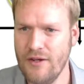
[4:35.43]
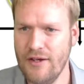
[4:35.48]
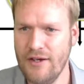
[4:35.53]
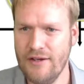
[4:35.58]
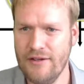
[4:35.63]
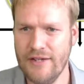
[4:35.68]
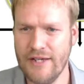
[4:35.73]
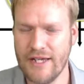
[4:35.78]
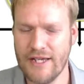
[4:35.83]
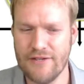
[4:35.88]

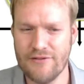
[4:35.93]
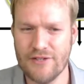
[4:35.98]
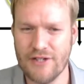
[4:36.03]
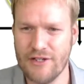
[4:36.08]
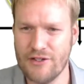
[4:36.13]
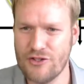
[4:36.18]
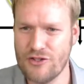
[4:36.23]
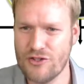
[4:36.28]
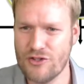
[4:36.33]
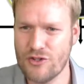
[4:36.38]
That gives
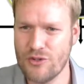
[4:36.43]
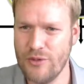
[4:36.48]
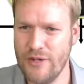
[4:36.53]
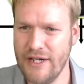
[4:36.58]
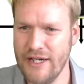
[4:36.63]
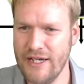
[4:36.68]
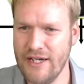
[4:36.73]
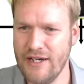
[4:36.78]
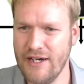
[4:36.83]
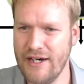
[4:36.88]
us
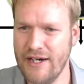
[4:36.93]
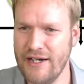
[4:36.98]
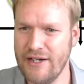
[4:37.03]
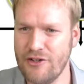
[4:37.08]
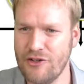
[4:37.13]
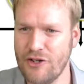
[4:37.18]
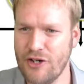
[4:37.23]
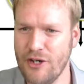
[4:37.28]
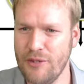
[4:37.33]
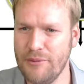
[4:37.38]

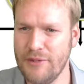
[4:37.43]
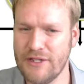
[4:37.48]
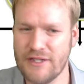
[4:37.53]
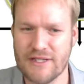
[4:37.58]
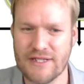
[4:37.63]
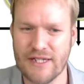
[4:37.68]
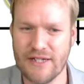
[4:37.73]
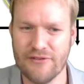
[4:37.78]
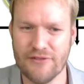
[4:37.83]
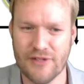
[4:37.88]

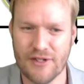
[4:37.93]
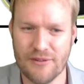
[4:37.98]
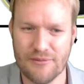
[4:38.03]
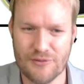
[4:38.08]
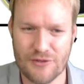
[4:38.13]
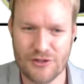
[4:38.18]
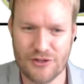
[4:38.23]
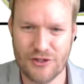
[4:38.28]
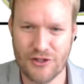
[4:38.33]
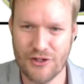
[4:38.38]
29,7. I'm
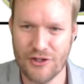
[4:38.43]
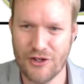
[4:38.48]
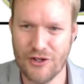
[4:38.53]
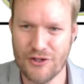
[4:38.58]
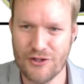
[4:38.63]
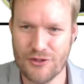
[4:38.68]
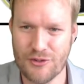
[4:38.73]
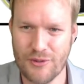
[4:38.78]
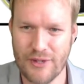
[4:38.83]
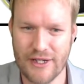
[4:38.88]
just going to go
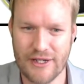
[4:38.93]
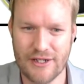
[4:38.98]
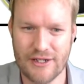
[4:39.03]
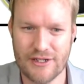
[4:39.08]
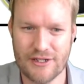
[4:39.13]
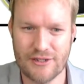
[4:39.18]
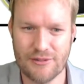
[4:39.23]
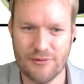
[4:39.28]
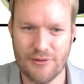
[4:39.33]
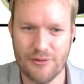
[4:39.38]
to one
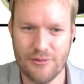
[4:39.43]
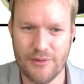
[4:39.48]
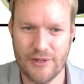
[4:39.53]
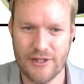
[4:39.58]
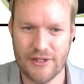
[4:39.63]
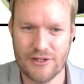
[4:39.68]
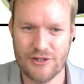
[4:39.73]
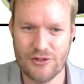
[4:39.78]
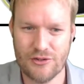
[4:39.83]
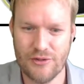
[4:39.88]
decimal
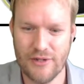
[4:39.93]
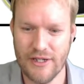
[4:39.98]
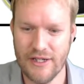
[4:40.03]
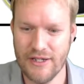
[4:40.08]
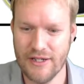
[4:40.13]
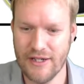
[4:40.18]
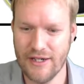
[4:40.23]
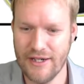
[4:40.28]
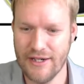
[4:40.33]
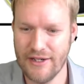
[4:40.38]
place.
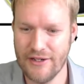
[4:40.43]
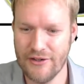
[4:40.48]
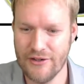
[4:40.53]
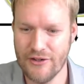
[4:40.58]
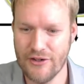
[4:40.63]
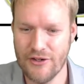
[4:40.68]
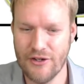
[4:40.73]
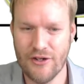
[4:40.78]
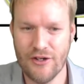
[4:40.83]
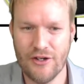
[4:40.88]

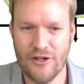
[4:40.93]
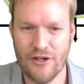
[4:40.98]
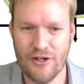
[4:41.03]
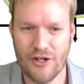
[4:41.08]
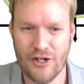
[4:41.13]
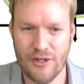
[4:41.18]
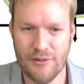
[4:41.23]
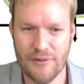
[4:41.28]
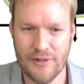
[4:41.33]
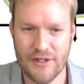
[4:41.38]

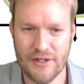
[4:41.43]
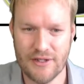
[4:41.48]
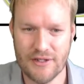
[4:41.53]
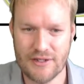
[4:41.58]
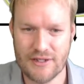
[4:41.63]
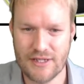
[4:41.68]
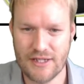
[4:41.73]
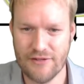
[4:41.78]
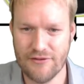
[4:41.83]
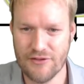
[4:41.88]

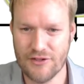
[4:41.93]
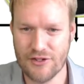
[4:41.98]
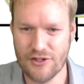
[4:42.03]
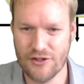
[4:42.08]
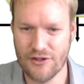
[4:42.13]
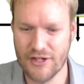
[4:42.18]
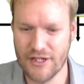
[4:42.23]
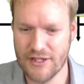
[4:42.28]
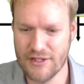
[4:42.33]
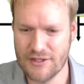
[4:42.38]
29,7
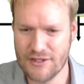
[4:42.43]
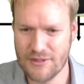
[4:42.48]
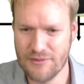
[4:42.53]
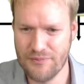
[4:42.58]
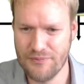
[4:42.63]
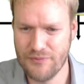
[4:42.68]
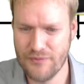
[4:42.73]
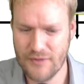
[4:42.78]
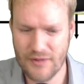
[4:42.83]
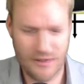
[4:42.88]
degrees.
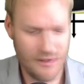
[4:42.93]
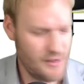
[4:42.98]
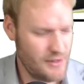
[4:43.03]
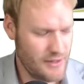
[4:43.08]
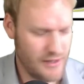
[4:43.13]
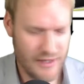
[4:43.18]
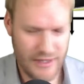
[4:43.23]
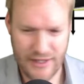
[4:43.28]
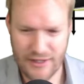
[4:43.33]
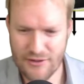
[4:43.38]

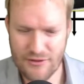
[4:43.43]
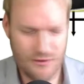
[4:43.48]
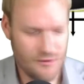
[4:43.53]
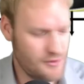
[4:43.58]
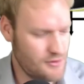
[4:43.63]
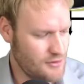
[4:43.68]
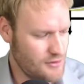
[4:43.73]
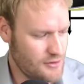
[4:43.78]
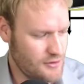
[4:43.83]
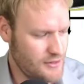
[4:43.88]

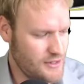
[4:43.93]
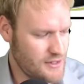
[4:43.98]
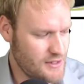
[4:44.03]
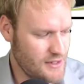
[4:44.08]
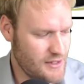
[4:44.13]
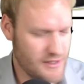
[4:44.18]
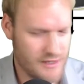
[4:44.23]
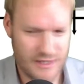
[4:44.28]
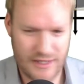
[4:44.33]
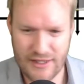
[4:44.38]
And the reason
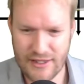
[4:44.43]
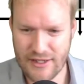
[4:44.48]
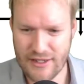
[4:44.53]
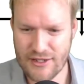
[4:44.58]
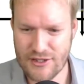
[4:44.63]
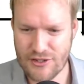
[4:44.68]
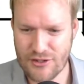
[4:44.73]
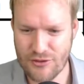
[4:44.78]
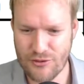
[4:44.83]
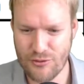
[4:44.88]
I said that
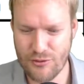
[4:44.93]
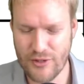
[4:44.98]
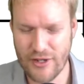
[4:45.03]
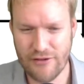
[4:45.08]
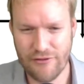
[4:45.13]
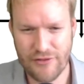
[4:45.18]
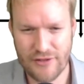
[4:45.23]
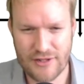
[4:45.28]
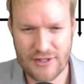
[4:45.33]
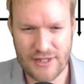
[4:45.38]
it's a
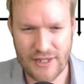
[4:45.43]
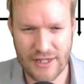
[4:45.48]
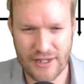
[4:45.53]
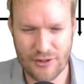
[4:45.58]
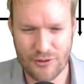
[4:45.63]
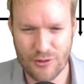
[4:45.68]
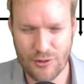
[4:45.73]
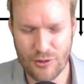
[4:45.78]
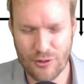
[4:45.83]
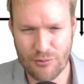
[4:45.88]
reference
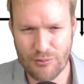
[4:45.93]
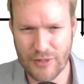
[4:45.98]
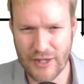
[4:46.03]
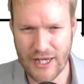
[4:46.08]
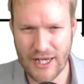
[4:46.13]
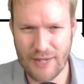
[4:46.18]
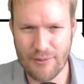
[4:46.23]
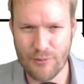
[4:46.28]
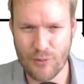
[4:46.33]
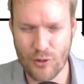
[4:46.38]
angle will
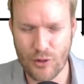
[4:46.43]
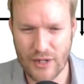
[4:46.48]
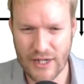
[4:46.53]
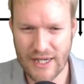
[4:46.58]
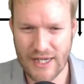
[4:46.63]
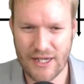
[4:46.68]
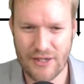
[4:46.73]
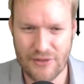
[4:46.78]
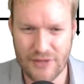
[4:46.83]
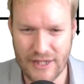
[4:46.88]
become more
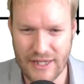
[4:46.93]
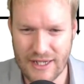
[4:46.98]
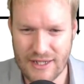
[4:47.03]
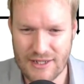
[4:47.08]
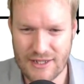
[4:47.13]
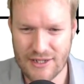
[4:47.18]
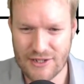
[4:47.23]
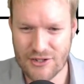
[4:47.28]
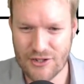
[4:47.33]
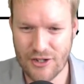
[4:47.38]
clear in the next
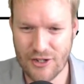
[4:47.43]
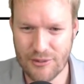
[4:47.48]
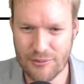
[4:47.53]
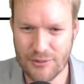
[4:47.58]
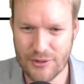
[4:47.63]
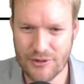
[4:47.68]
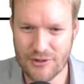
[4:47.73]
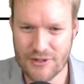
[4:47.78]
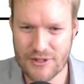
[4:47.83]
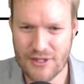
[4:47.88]

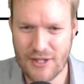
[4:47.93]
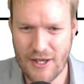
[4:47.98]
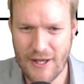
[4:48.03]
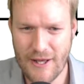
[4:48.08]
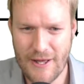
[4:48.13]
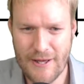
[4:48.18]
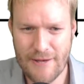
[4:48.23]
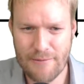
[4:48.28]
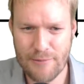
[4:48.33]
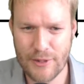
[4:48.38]
examples.
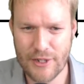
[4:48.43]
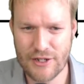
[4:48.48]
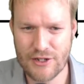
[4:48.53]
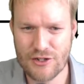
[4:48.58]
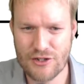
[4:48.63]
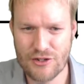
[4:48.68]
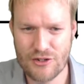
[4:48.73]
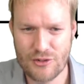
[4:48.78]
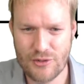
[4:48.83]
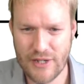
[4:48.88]

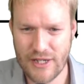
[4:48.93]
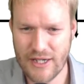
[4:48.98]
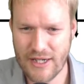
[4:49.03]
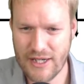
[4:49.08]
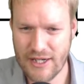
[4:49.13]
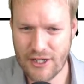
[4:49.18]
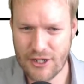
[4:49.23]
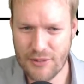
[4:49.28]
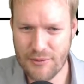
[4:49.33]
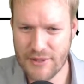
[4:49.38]
But
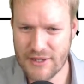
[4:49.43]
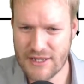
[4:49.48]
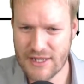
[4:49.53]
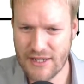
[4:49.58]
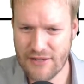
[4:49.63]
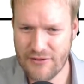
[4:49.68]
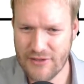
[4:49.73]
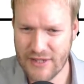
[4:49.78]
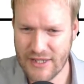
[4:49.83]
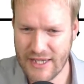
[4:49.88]

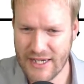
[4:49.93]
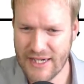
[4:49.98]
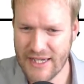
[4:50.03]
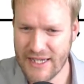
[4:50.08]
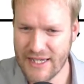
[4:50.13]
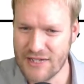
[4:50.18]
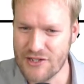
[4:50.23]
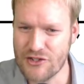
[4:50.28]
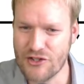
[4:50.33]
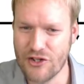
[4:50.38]
29,7, that
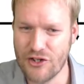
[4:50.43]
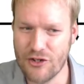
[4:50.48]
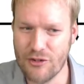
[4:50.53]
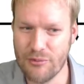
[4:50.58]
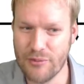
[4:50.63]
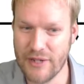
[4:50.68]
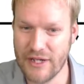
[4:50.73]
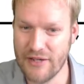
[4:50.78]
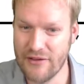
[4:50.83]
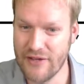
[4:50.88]
is going to
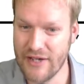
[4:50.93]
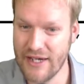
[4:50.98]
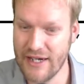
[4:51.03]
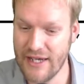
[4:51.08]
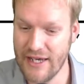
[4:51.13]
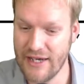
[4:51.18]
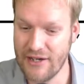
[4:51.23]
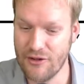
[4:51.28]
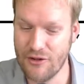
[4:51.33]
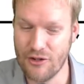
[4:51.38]
be that
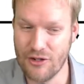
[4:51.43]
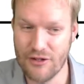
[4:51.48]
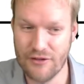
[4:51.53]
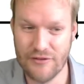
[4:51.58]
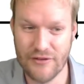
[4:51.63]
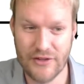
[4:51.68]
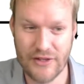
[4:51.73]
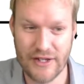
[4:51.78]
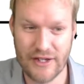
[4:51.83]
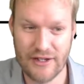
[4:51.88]
angle
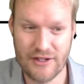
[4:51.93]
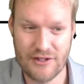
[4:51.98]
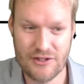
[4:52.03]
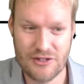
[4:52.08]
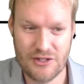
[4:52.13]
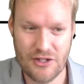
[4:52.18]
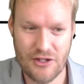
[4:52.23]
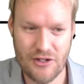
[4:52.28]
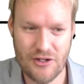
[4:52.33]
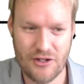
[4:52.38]
over there.
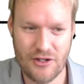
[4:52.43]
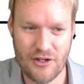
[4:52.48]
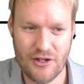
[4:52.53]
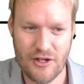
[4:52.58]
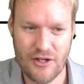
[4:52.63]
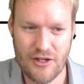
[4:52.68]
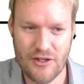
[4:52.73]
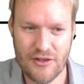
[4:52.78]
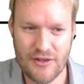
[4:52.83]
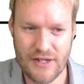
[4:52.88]
So
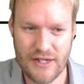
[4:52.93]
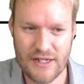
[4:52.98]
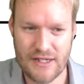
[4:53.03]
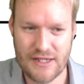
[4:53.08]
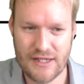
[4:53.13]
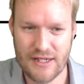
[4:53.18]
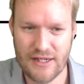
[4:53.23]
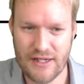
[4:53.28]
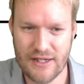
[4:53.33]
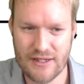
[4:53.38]

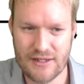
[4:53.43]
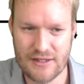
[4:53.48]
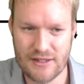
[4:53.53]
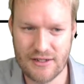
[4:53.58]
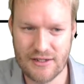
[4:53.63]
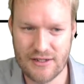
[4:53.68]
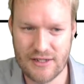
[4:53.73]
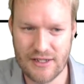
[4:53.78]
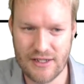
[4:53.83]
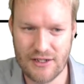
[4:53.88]
theta is
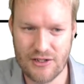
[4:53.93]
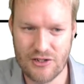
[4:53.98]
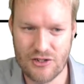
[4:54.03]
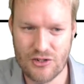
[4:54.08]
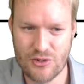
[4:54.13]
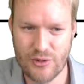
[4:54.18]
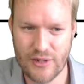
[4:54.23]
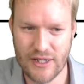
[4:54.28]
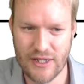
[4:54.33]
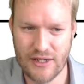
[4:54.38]
indeed
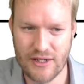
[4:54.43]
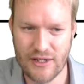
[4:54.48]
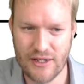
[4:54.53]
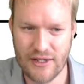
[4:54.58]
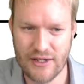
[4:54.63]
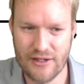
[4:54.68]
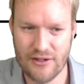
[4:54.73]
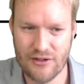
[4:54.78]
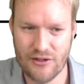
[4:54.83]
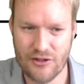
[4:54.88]

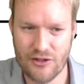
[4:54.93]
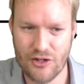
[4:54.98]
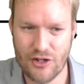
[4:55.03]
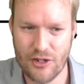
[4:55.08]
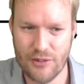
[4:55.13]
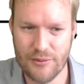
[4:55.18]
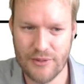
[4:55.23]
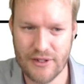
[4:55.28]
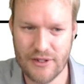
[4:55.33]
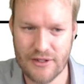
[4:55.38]

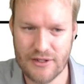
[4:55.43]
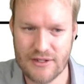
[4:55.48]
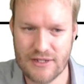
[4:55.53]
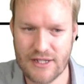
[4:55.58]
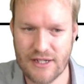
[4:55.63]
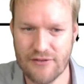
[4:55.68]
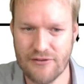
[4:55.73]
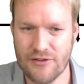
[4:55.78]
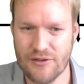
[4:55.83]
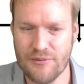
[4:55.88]

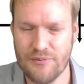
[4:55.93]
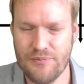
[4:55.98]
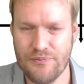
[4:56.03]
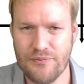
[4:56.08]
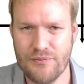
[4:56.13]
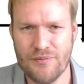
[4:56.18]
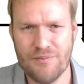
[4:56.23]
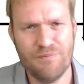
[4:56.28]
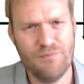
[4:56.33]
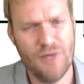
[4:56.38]
29,7.
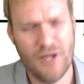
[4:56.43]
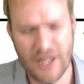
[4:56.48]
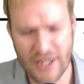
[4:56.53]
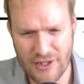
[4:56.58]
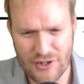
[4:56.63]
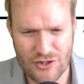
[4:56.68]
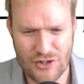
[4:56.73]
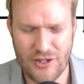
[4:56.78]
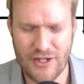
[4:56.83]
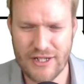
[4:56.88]
Okay,
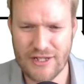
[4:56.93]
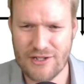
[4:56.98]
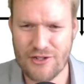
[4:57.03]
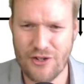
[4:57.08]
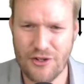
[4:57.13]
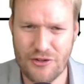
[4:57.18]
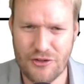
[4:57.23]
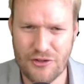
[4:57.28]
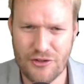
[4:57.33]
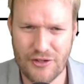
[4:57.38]
so let's
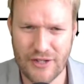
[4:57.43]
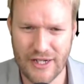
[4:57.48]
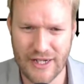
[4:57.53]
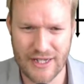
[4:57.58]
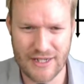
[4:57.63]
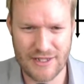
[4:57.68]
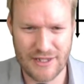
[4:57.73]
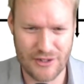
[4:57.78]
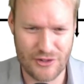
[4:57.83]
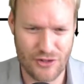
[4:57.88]
go through the
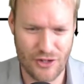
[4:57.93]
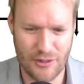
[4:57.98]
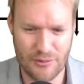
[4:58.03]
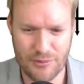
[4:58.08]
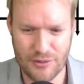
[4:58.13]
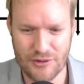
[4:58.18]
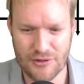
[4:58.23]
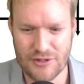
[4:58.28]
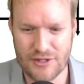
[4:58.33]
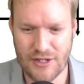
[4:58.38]
next
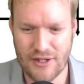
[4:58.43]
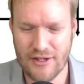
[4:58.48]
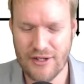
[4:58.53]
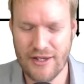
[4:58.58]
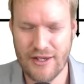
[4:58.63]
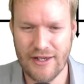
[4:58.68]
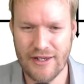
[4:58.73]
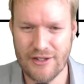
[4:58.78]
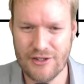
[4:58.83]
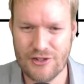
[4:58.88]
examples.
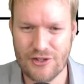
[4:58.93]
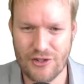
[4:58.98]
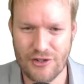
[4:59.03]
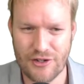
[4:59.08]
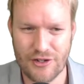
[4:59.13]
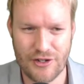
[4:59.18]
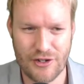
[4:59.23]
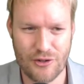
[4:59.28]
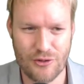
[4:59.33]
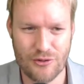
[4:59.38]
so
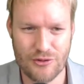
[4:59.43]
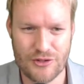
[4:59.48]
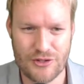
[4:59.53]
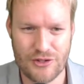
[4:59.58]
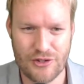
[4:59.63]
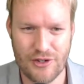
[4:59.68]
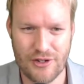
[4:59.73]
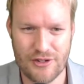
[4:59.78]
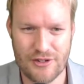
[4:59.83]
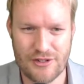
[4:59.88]
it can all
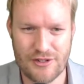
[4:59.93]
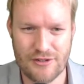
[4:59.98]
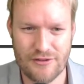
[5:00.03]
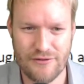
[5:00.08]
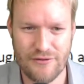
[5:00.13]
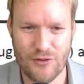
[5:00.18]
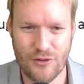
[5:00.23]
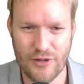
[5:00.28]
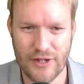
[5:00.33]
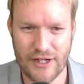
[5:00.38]
start
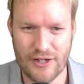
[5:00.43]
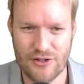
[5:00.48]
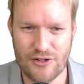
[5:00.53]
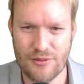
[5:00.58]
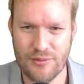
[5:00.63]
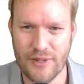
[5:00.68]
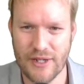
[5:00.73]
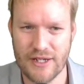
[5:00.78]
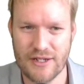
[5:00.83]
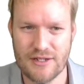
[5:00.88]
falling into
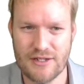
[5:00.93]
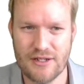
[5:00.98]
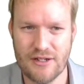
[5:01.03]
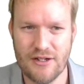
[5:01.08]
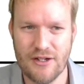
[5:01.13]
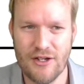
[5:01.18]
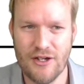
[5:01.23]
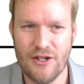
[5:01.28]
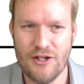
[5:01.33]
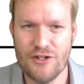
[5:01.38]
place.
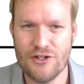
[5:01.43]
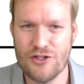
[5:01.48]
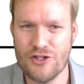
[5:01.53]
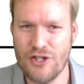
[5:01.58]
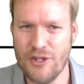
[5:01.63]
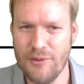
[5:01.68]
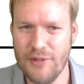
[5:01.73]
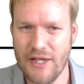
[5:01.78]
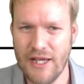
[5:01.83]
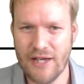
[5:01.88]

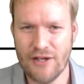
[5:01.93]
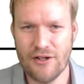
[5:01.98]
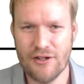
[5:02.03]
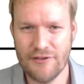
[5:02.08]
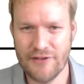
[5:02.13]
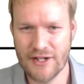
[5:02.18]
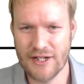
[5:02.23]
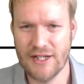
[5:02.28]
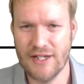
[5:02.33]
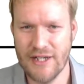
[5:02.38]
Determine the angle of
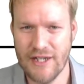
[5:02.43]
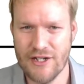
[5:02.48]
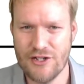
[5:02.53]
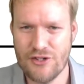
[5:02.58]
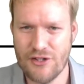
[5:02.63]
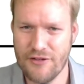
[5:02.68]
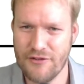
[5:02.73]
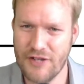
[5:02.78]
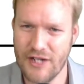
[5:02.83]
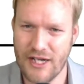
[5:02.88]

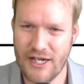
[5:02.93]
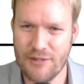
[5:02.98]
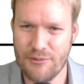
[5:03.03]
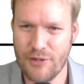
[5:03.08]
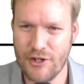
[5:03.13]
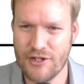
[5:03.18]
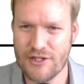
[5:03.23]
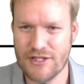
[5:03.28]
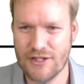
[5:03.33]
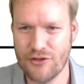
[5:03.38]
inclination of the line
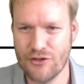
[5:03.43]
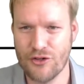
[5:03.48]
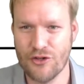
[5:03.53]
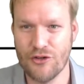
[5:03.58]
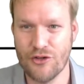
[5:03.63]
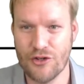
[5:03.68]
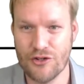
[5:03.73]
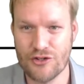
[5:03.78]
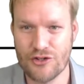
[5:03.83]
passing through those